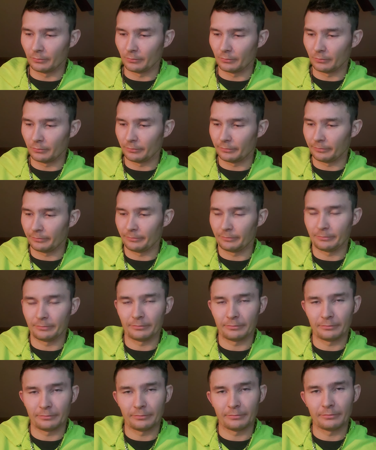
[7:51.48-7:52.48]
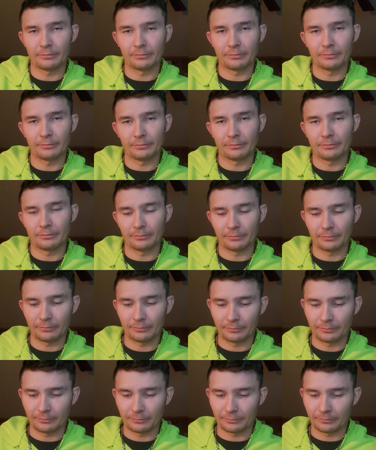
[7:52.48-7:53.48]

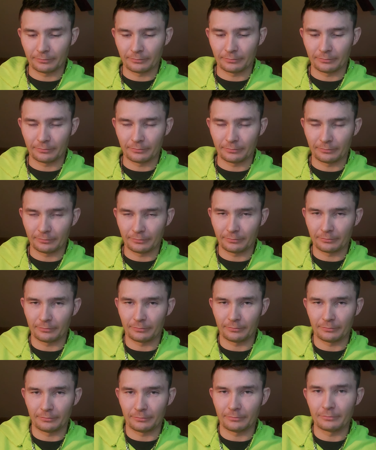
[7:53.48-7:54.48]
Nobody speaks.